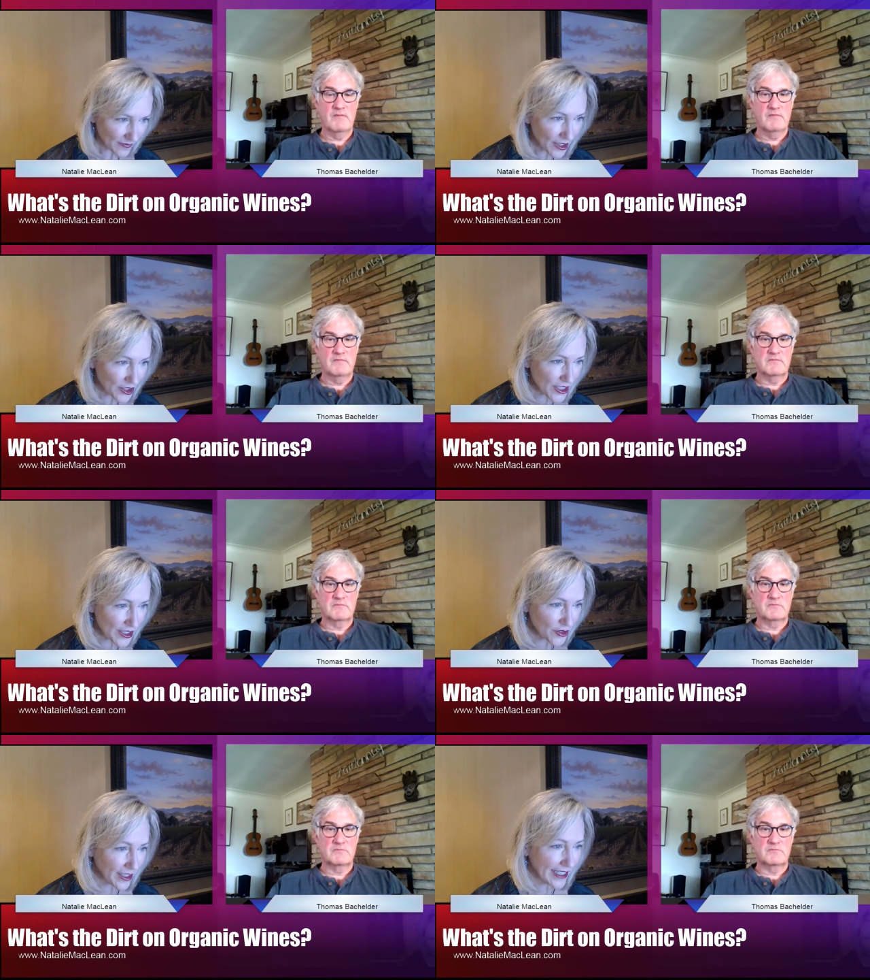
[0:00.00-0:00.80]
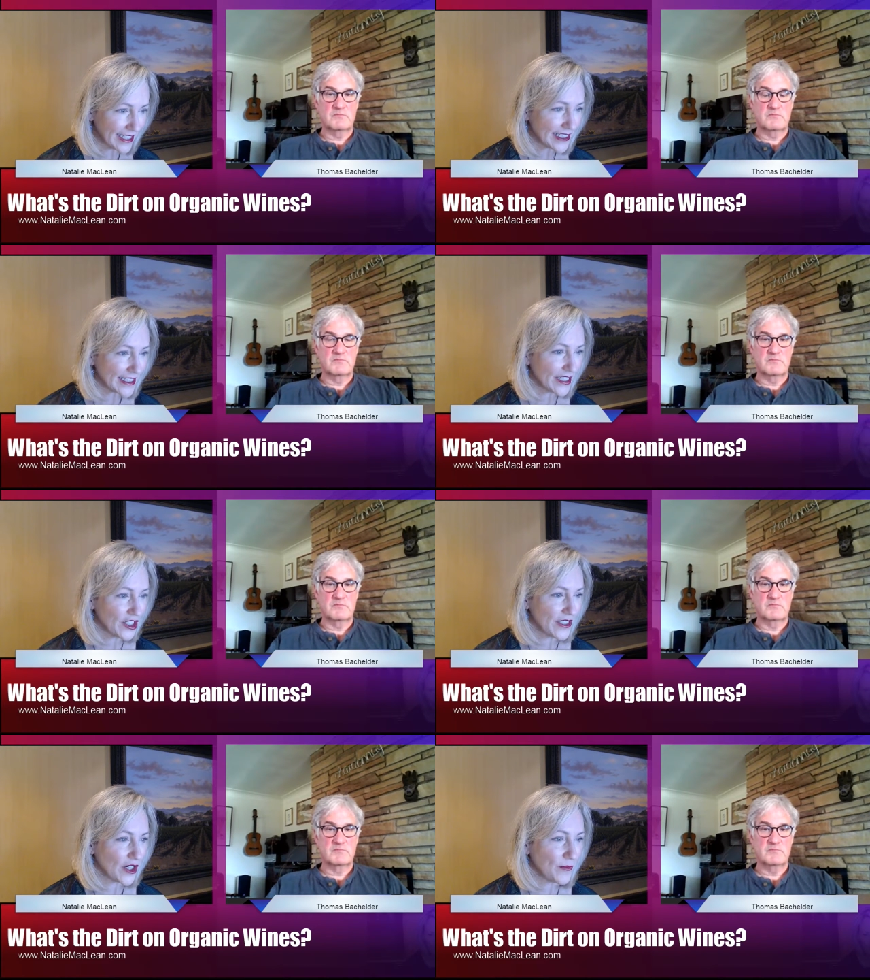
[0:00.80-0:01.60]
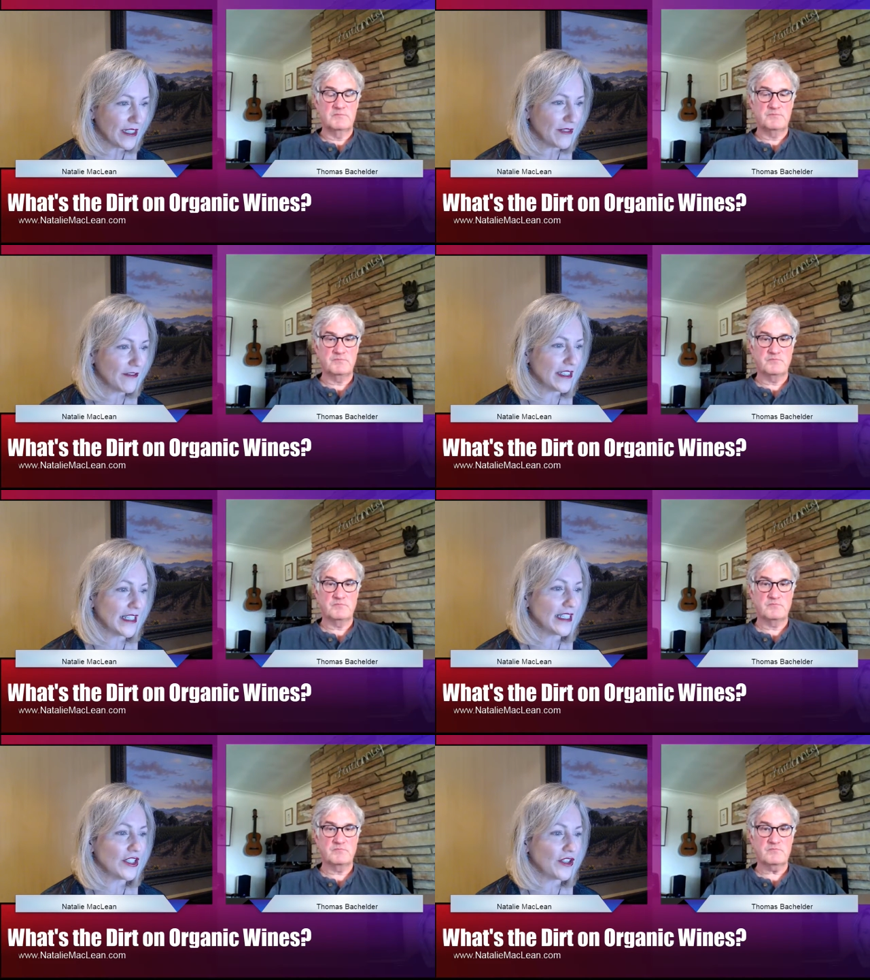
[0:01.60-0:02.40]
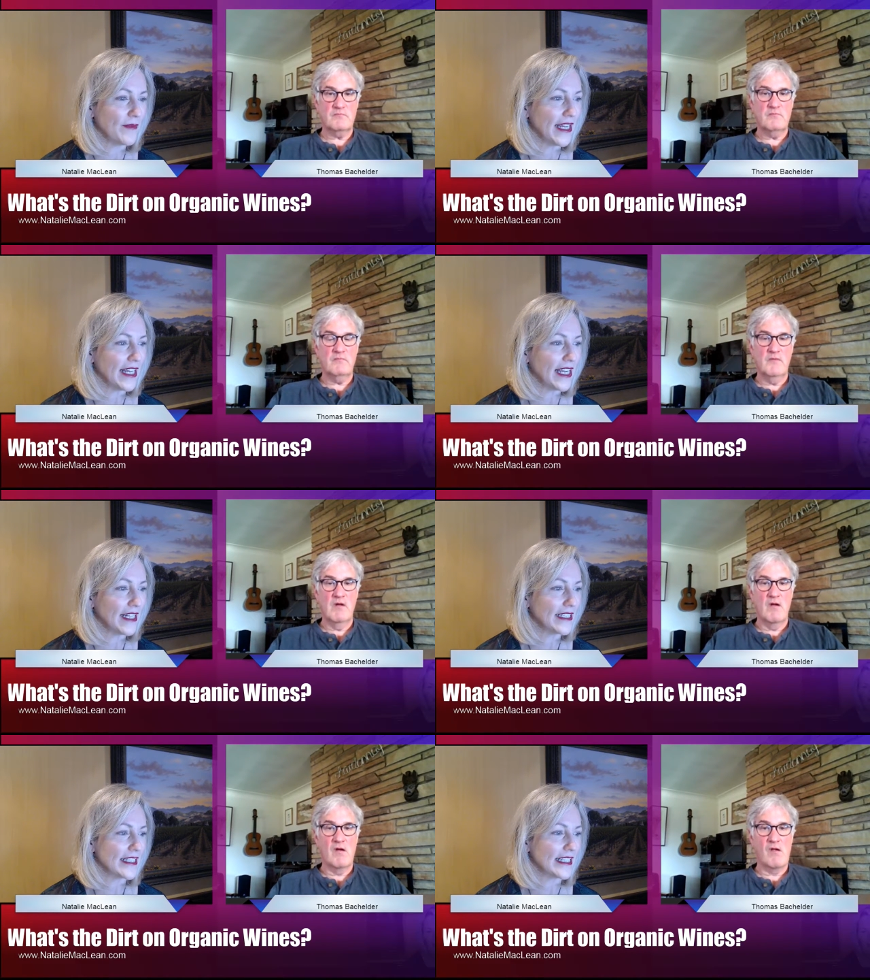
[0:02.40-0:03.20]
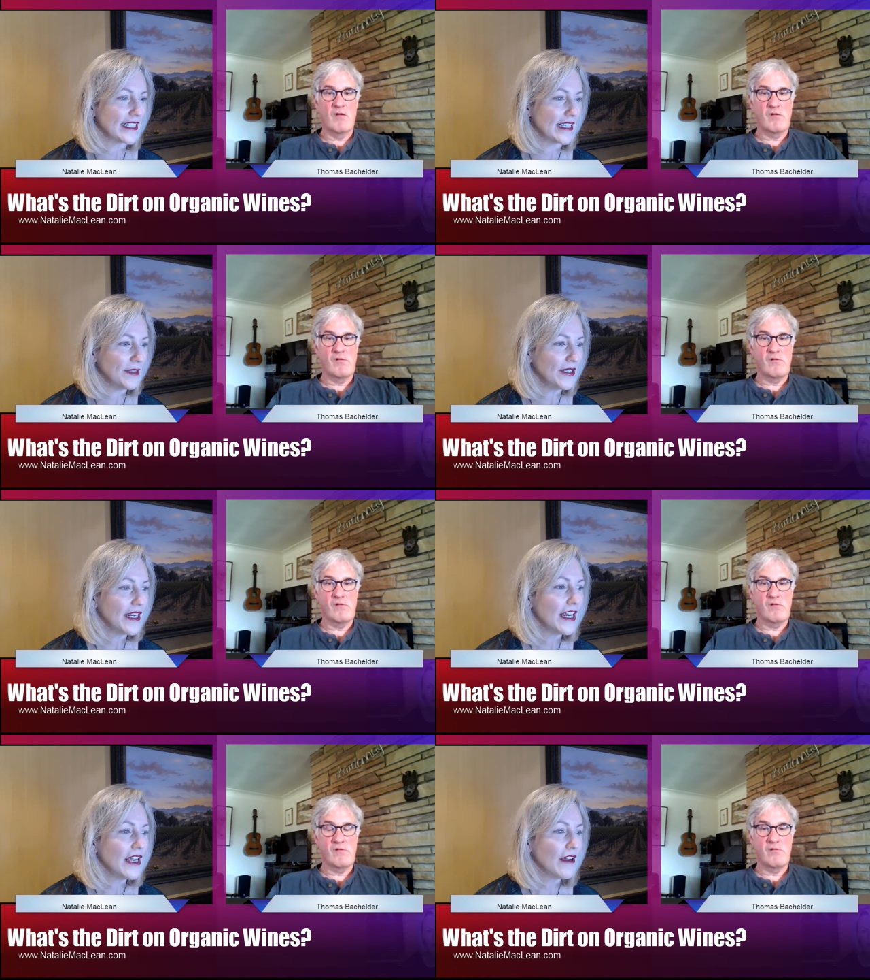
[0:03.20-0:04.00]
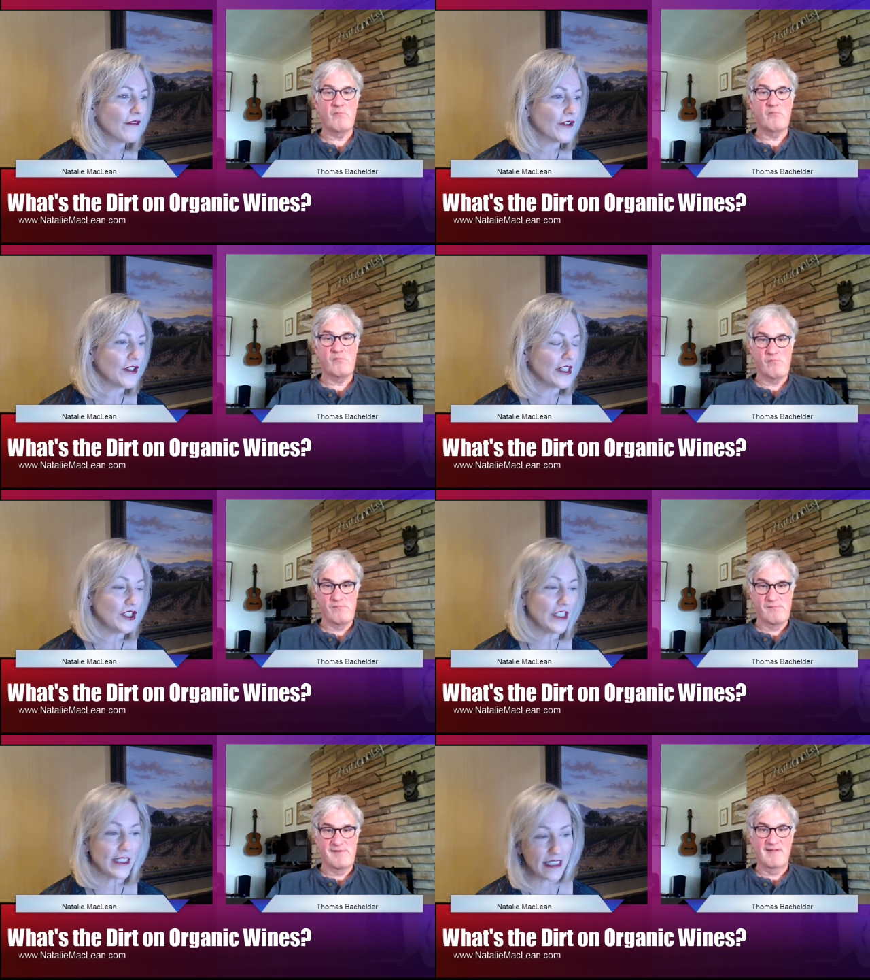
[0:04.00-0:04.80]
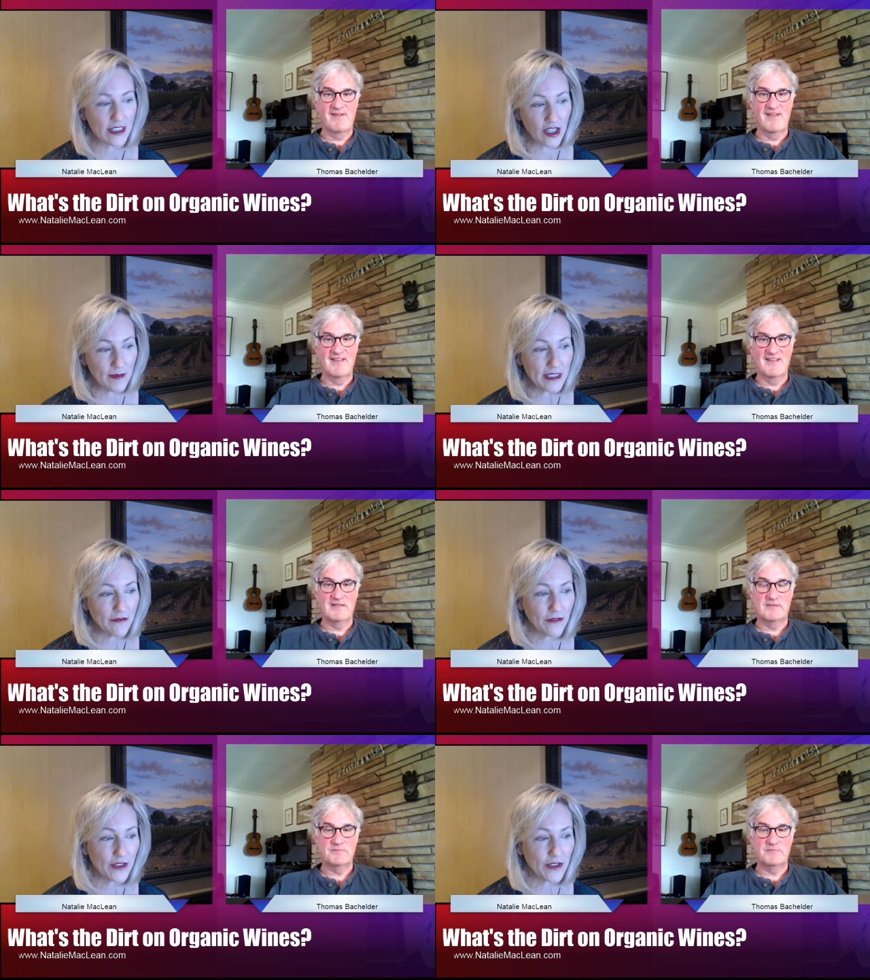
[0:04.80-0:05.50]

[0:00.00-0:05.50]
Speaker 1: She's joining us. She's hoping to visit Domaine Queylus this summer First, she says, Thomas, I first